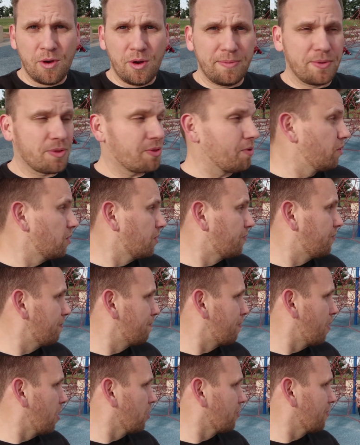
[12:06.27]
we were throwing the
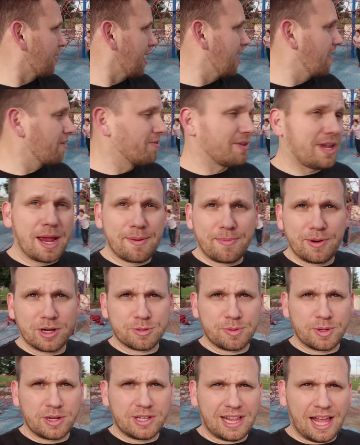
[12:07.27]
football around.
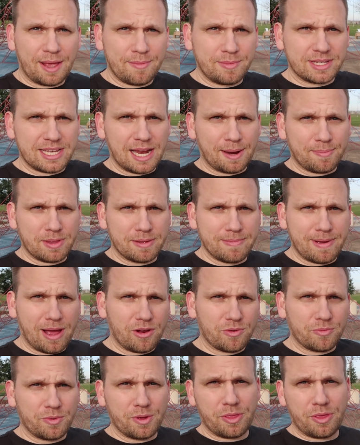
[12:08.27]
Gabrielle's been climbing top of the
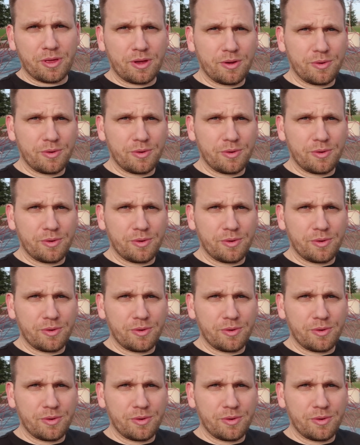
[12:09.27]
mountain with,